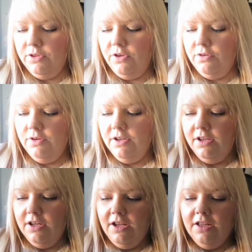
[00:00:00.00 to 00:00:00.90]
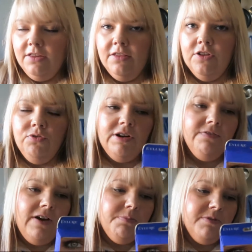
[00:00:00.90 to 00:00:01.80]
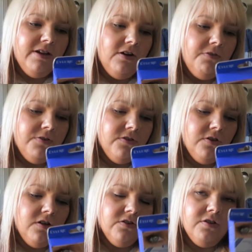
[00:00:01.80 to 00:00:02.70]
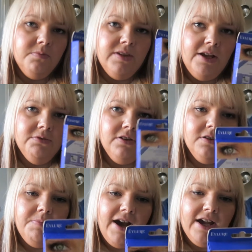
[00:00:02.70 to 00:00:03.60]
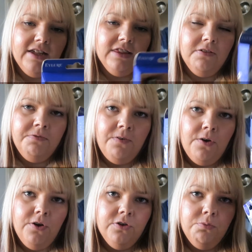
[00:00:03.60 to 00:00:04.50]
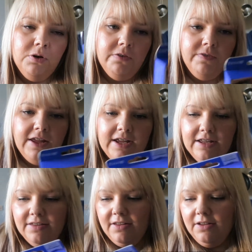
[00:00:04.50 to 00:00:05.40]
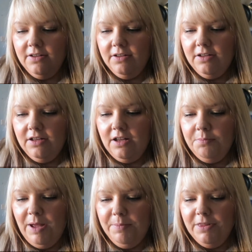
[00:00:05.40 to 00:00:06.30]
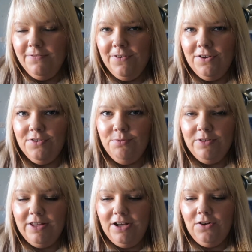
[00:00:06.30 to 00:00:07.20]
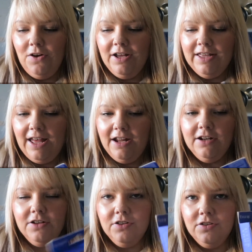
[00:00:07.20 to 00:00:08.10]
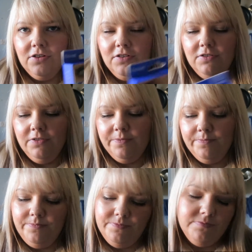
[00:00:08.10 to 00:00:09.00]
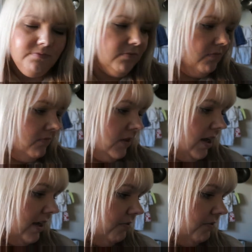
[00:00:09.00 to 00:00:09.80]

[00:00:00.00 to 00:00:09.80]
too. The 25% off is still on, so I'm tempted to buy the third one of these, and maybe the first one that I got again, so I